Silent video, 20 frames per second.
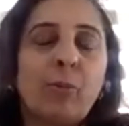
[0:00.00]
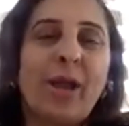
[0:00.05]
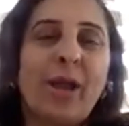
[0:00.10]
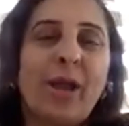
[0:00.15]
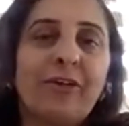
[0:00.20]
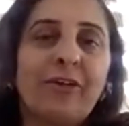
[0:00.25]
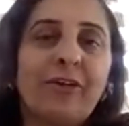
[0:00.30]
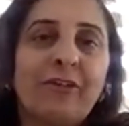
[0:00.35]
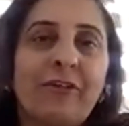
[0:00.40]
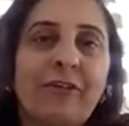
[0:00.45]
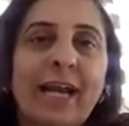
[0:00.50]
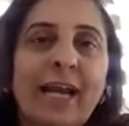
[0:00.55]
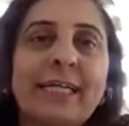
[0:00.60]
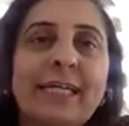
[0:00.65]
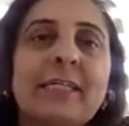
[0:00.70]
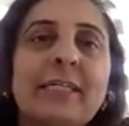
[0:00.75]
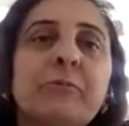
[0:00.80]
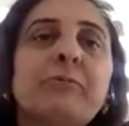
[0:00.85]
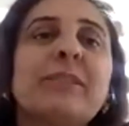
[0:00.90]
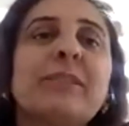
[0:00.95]
very
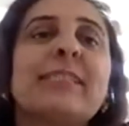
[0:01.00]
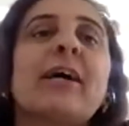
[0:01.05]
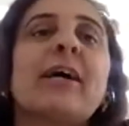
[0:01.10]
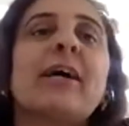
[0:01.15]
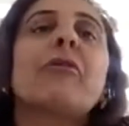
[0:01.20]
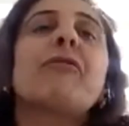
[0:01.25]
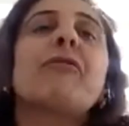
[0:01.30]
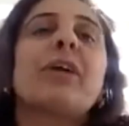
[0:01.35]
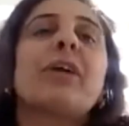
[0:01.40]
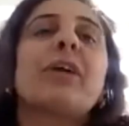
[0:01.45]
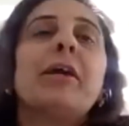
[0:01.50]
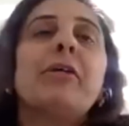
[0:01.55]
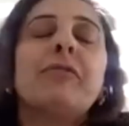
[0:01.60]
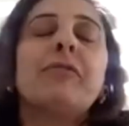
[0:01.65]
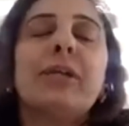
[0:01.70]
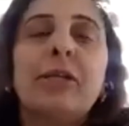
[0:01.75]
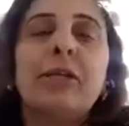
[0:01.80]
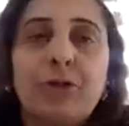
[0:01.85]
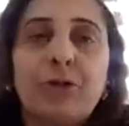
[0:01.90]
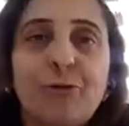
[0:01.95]
random survey
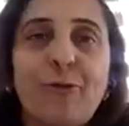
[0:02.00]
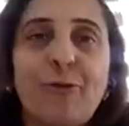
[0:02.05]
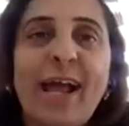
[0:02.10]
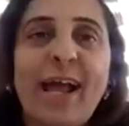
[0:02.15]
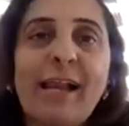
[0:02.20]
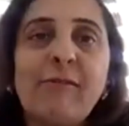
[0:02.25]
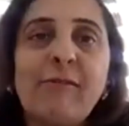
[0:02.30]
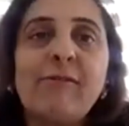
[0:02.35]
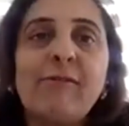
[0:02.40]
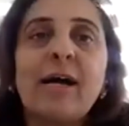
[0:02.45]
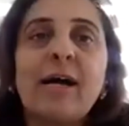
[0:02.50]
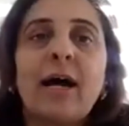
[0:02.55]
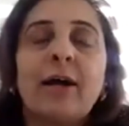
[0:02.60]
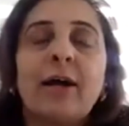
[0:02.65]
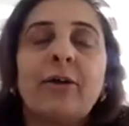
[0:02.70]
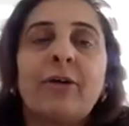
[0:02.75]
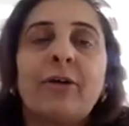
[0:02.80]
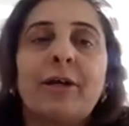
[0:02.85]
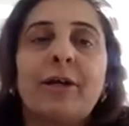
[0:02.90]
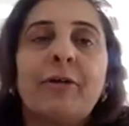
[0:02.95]
with
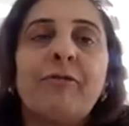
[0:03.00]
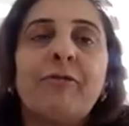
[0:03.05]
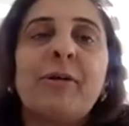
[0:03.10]
1,200